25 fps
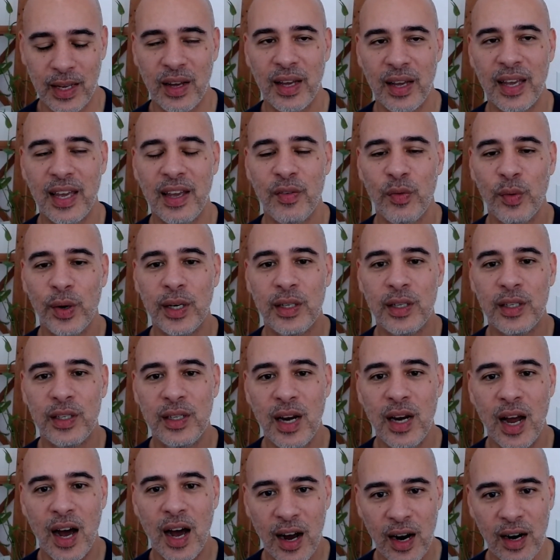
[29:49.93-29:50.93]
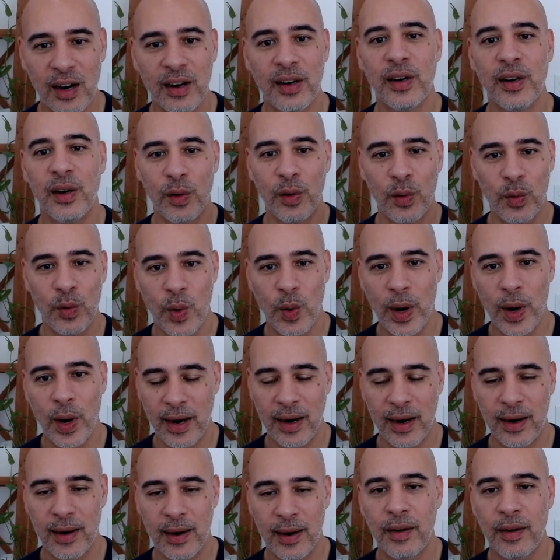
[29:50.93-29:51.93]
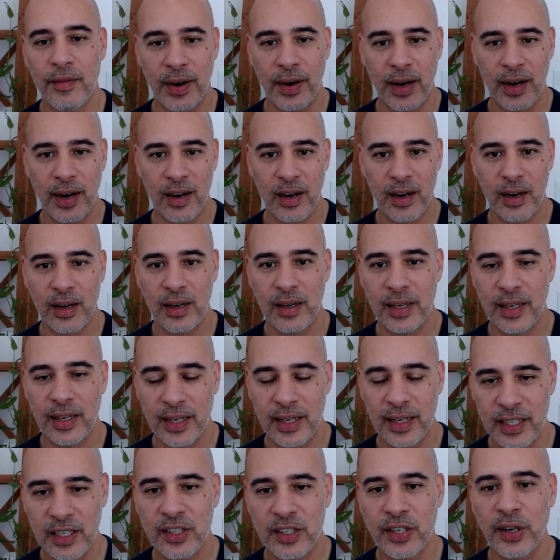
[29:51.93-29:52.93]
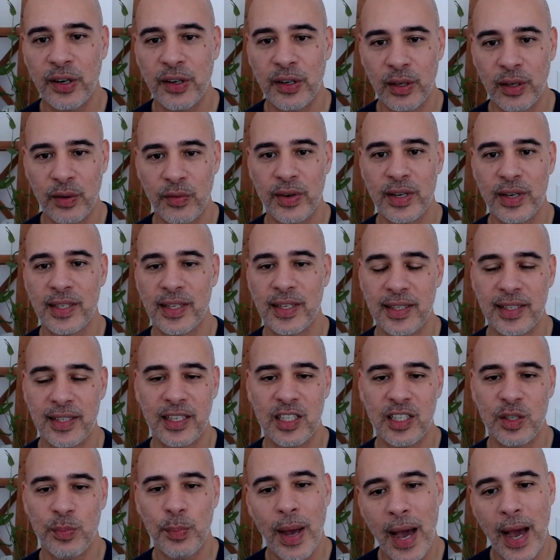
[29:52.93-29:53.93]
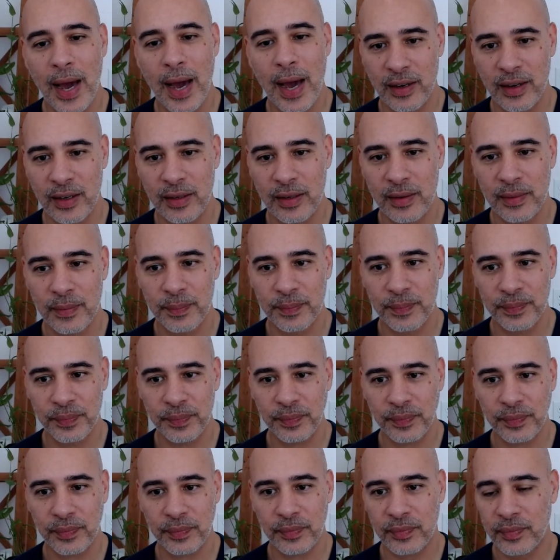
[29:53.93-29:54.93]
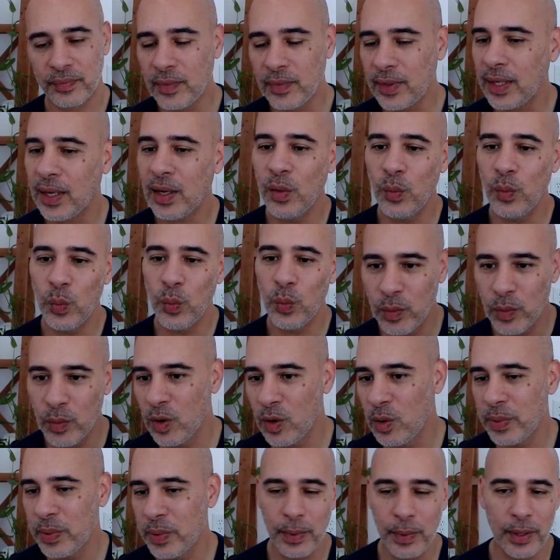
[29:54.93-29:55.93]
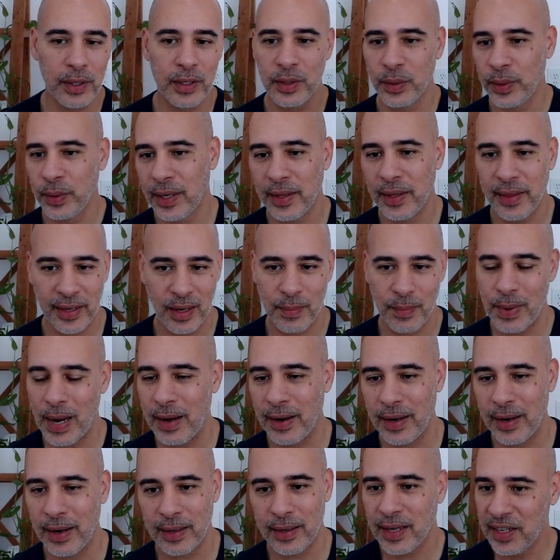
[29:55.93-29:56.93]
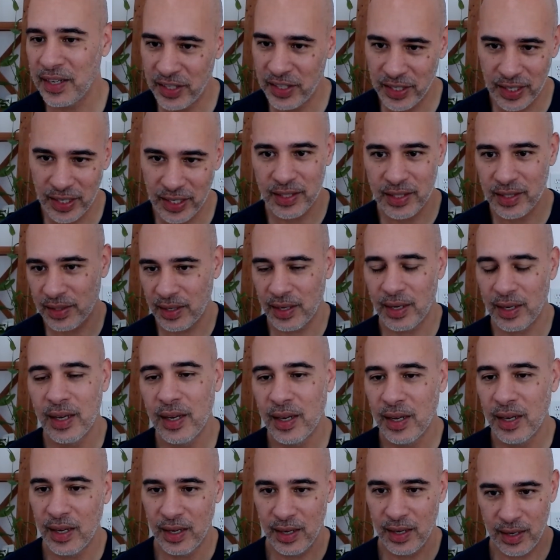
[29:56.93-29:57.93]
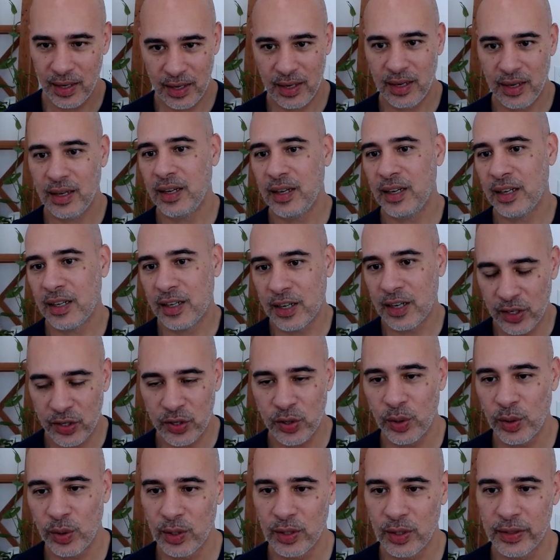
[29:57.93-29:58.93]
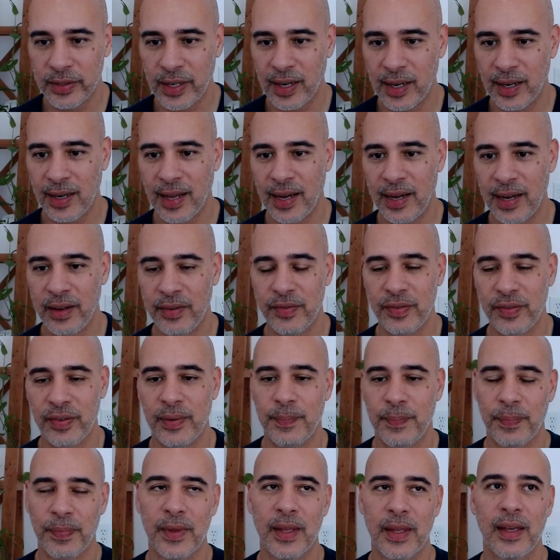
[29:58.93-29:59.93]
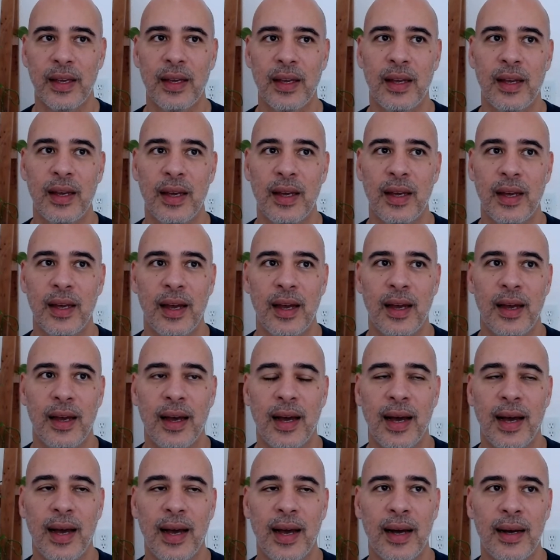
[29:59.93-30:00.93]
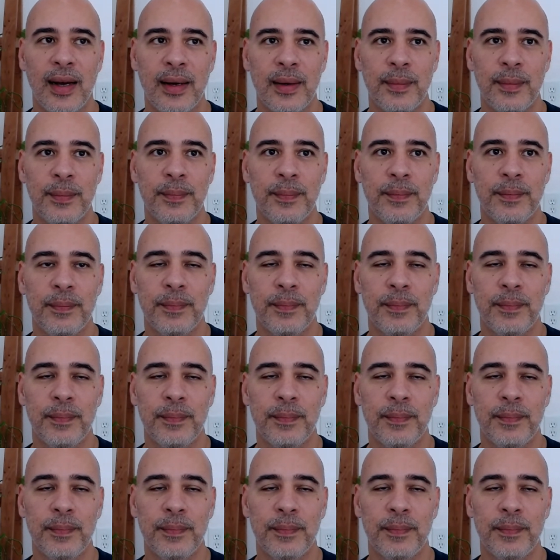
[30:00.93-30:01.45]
if we aren't aware of our internal resistance pattern, we won't be able to do anything about it. It just controls our life. Um,